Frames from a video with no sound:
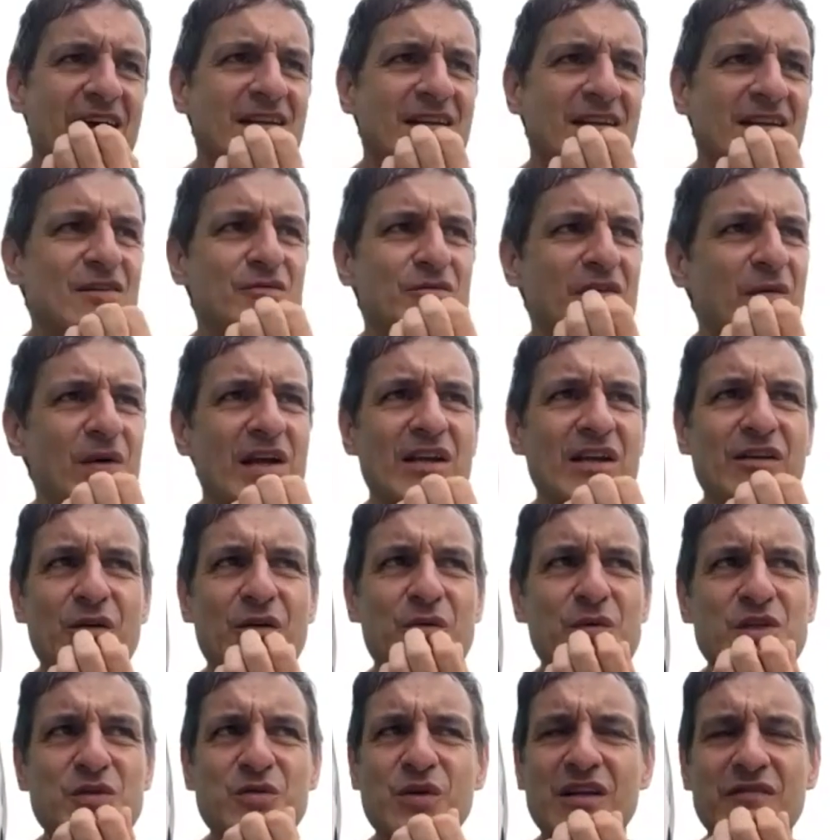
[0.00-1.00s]
don't know
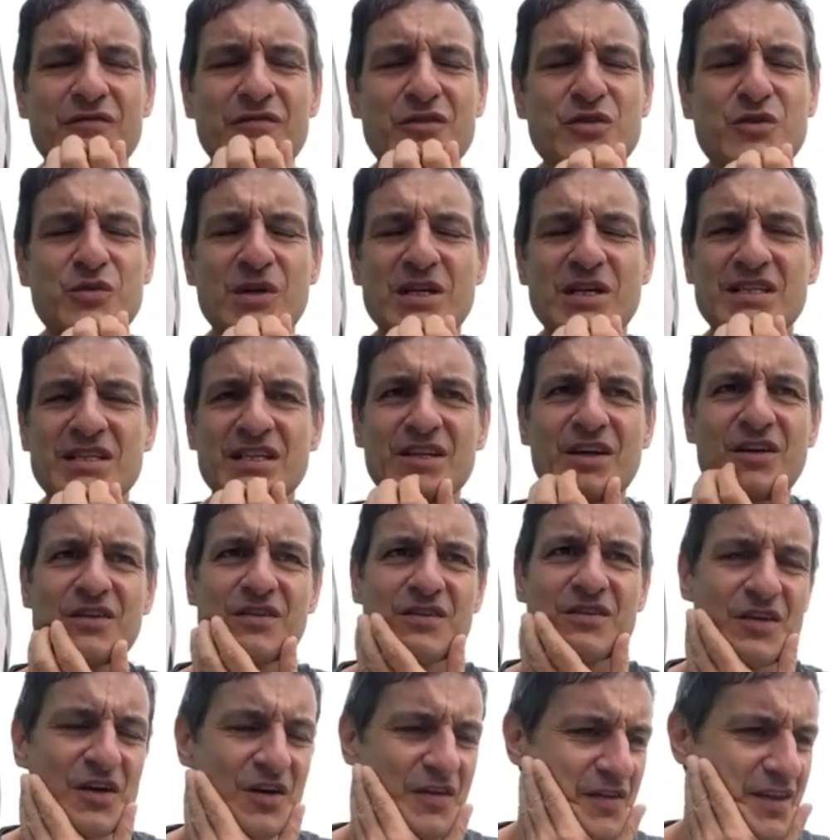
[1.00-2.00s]
which one of you tweeted
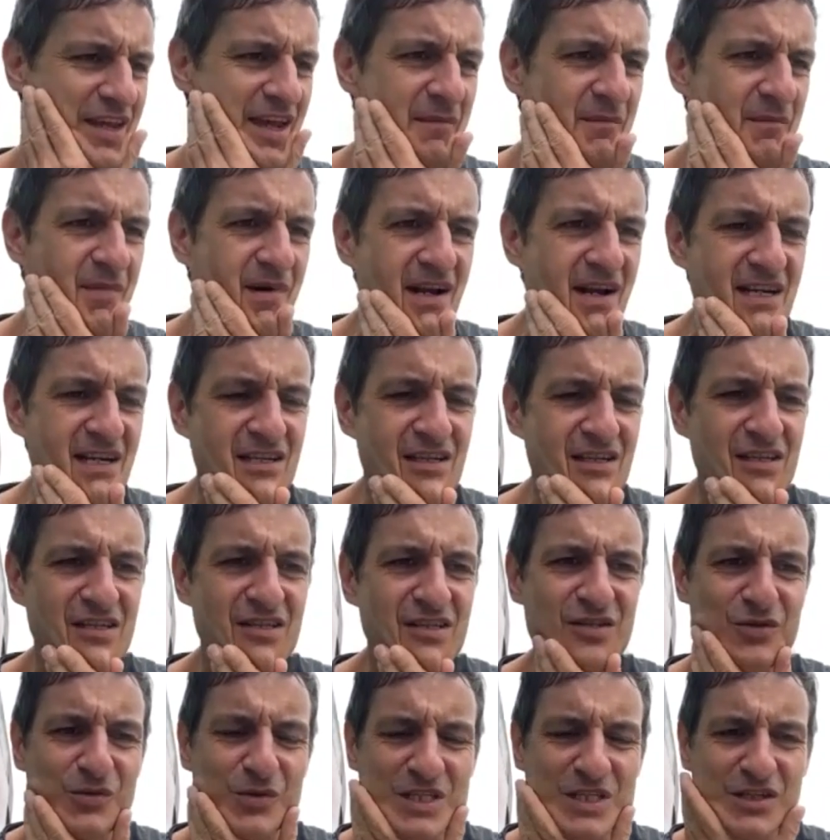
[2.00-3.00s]
on the Embrace
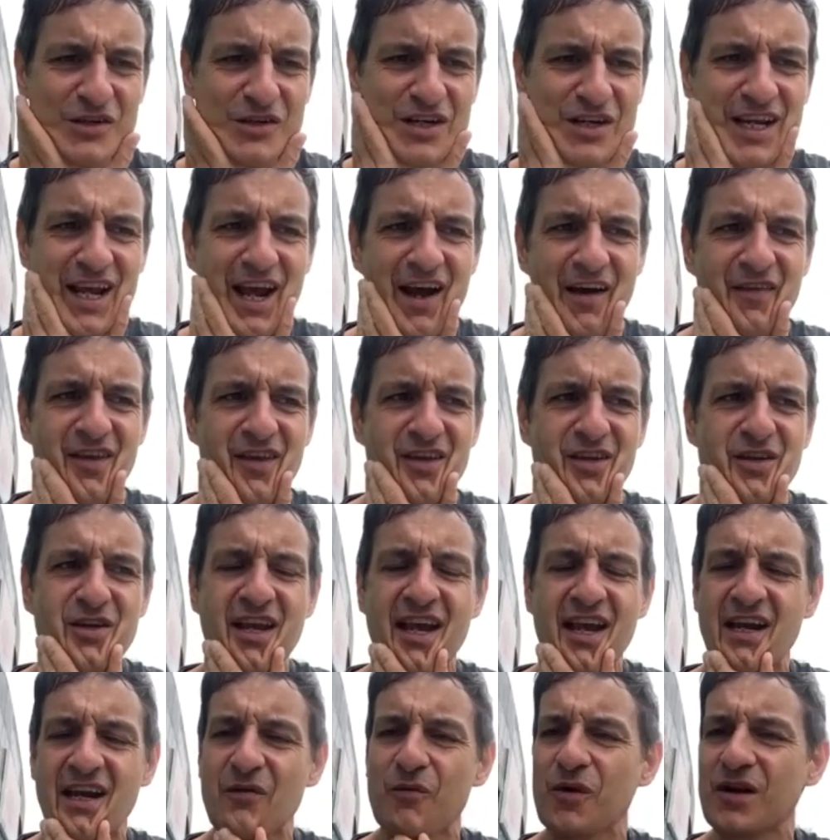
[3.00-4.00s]
Twitter account that you
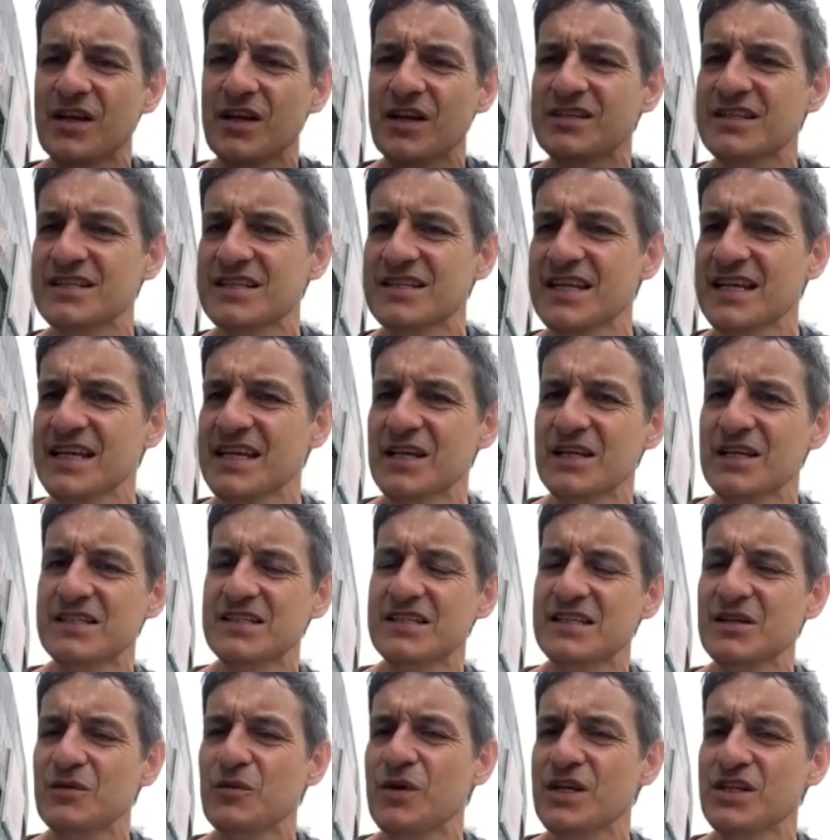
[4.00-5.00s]
kind of wanted to see
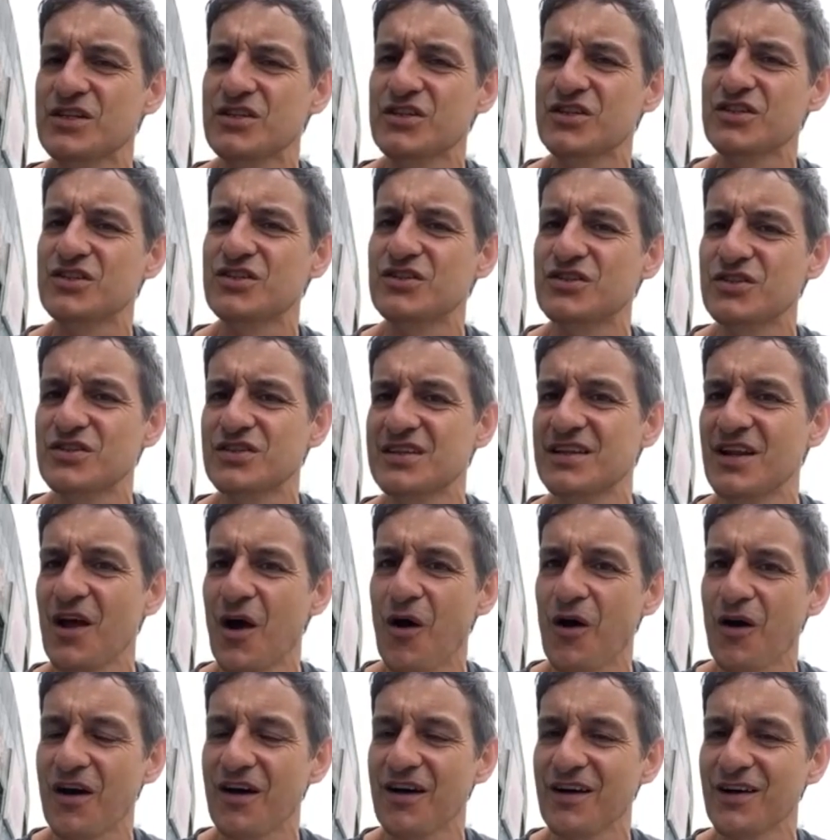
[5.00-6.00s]
which
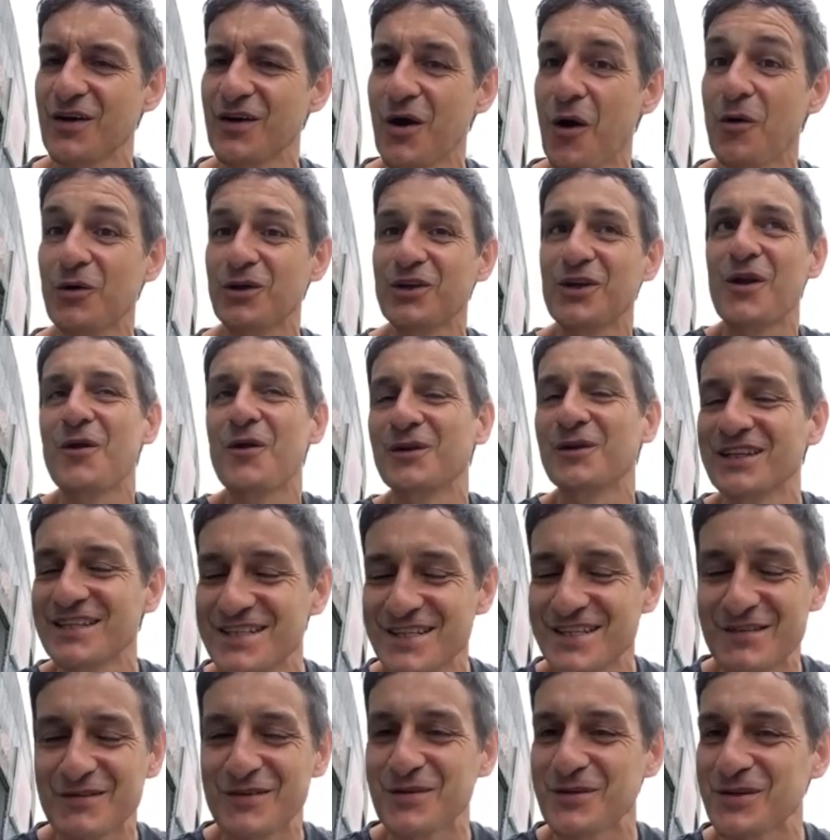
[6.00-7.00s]
golden oldies,
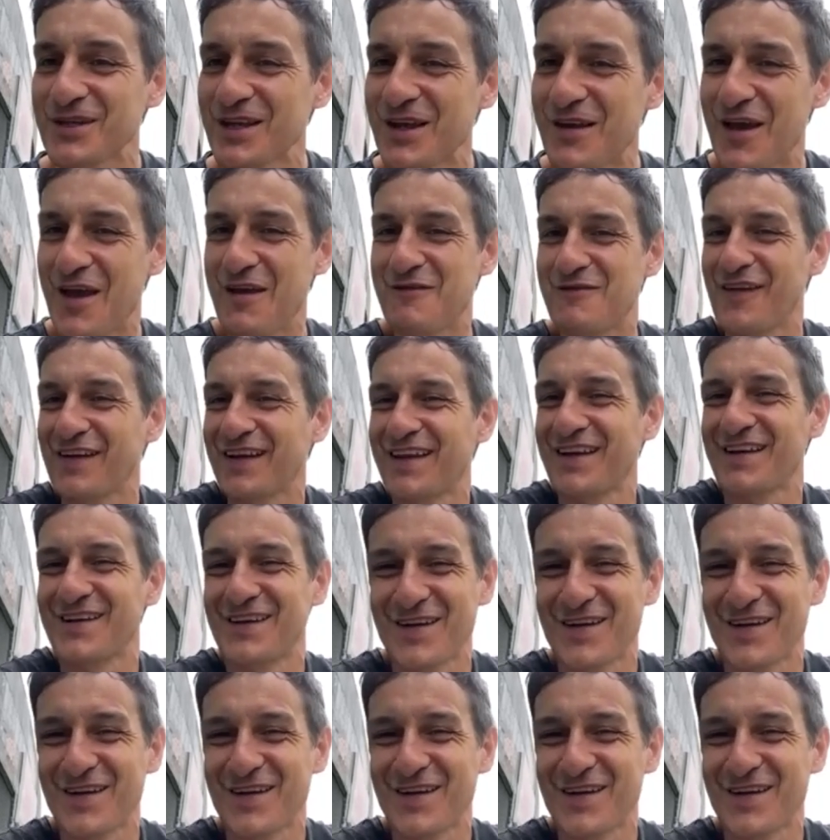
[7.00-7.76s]
if I could